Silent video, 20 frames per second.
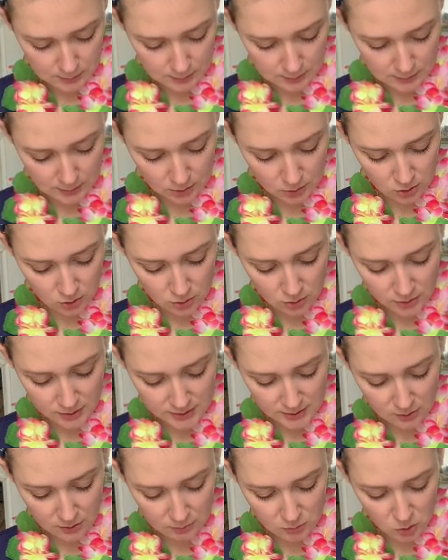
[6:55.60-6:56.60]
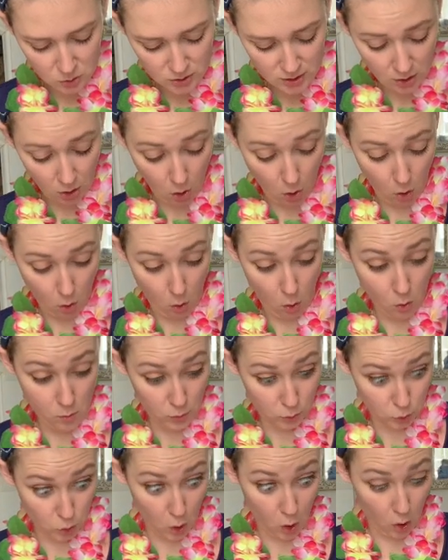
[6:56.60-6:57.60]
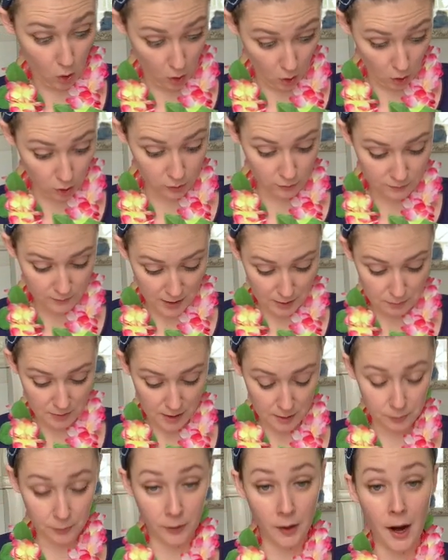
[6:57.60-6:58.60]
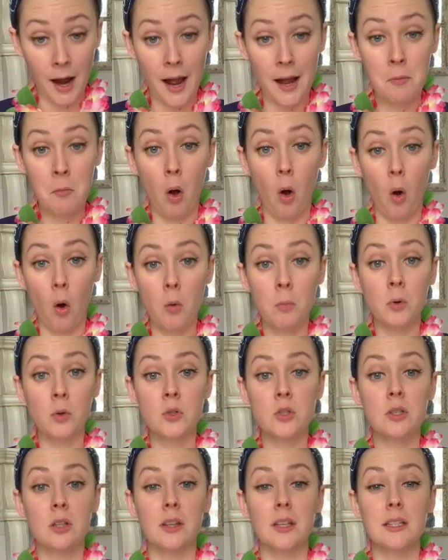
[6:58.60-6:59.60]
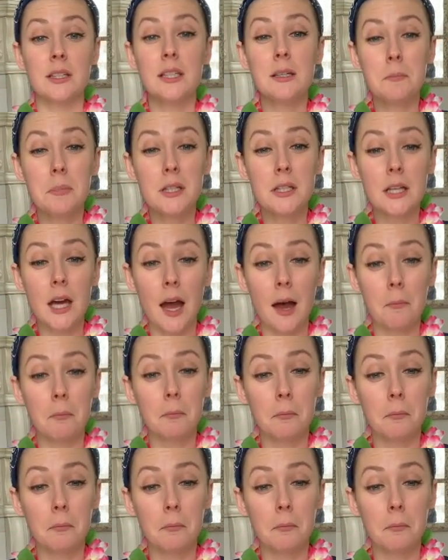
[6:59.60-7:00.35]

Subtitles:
Now, do you notice how I'm using almost all of my paper? I'm almost to the tippy top.